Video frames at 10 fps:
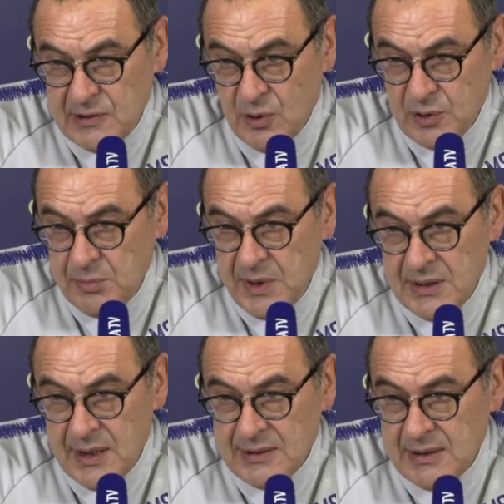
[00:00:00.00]
told me
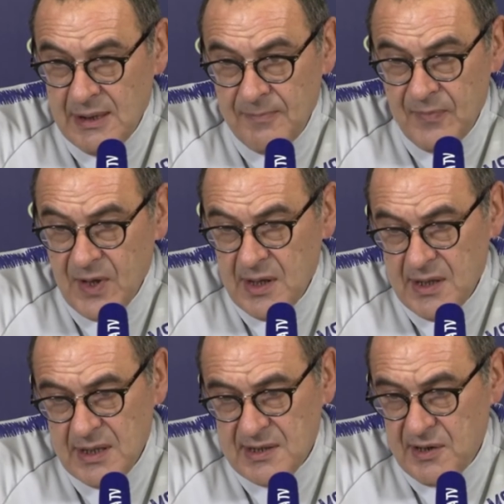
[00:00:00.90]
that
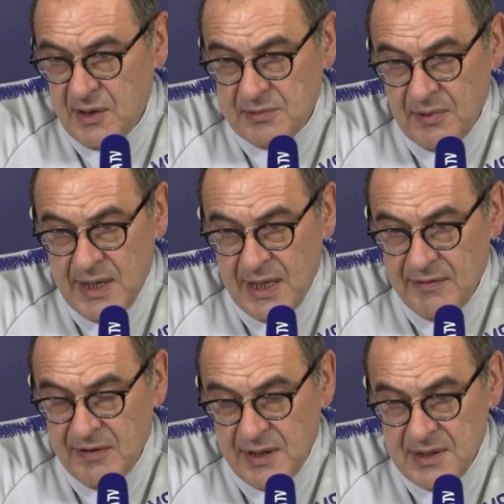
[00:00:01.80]
it's not really
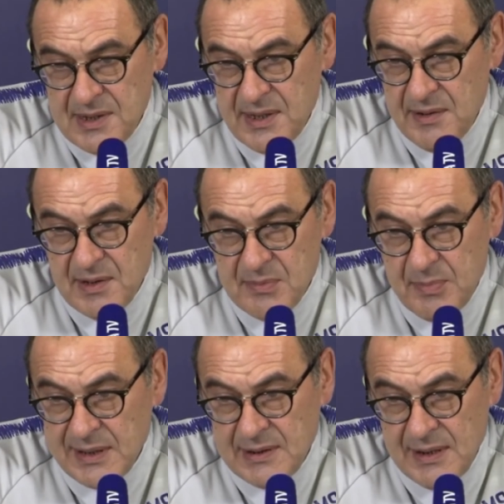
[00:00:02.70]
very serious,
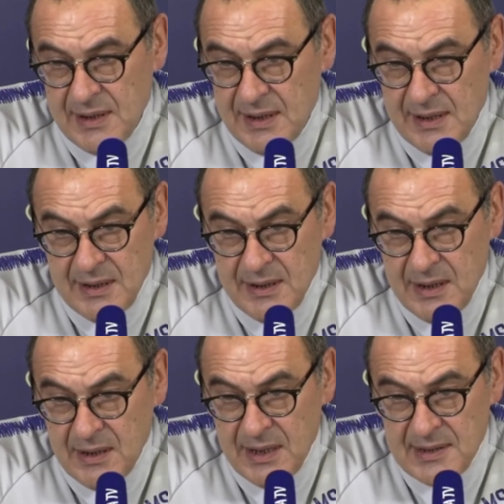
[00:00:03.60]
but
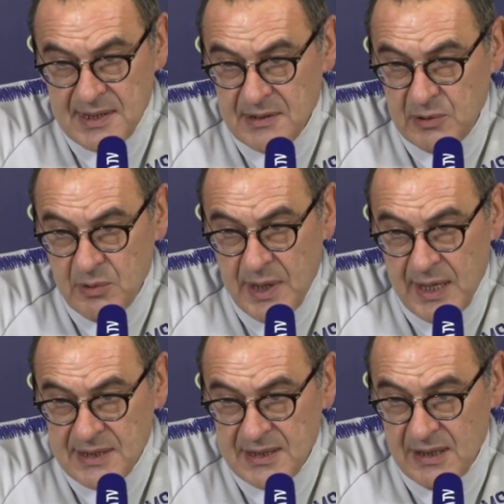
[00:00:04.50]
he needs to
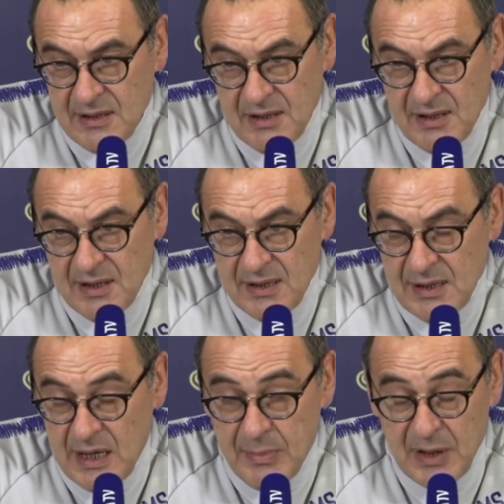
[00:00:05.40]
rest
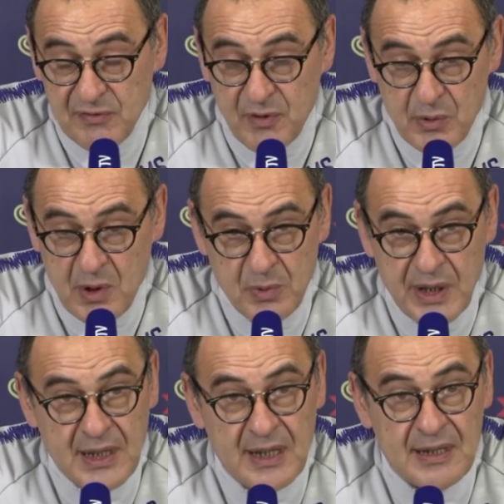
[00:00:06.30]
about for 1
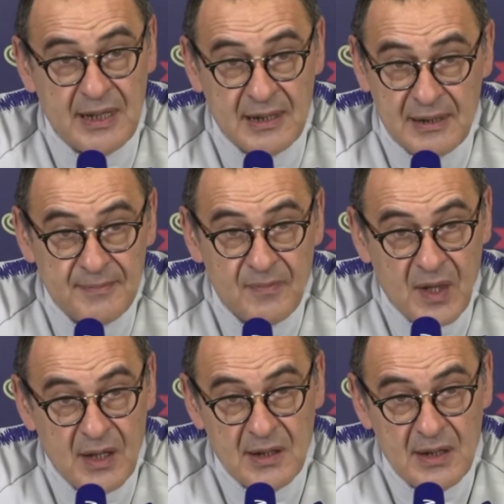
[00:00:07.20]
week, I think.
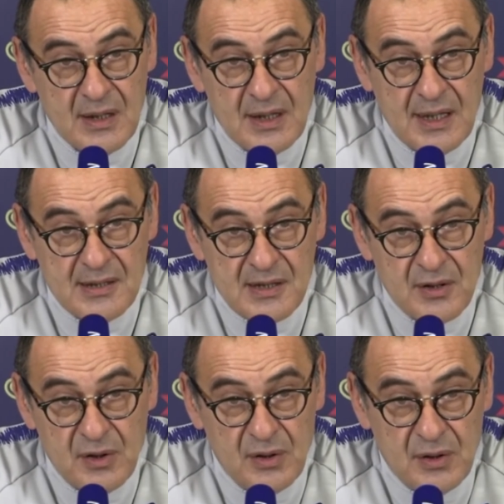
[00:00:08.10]
And
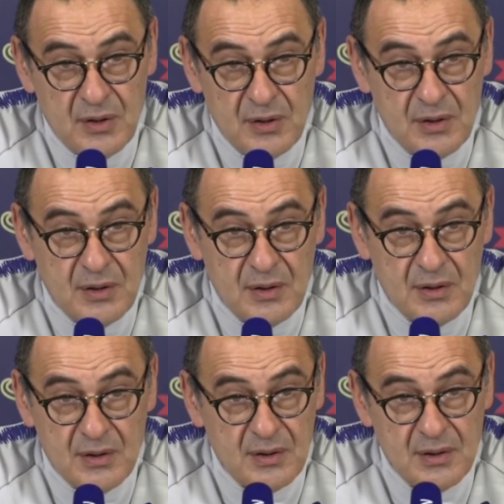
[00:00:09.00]

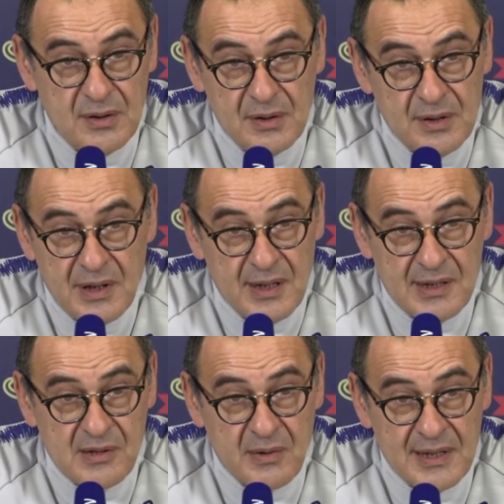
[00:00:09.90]
so he
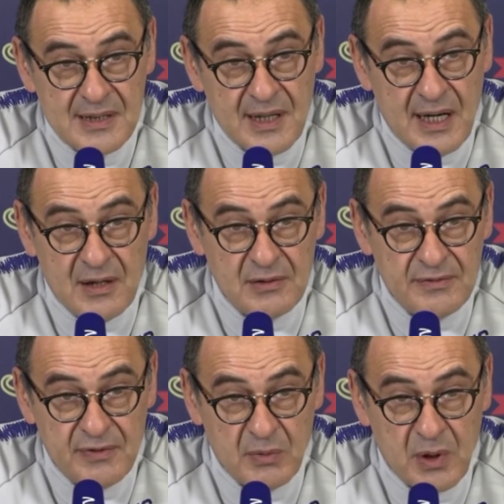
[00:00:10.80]
has to rest now
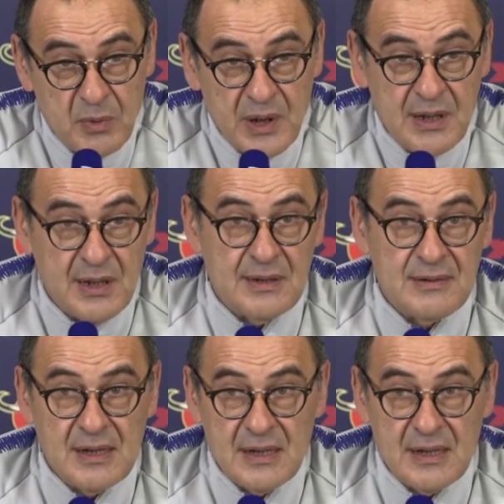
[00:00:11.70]
for 1 week, and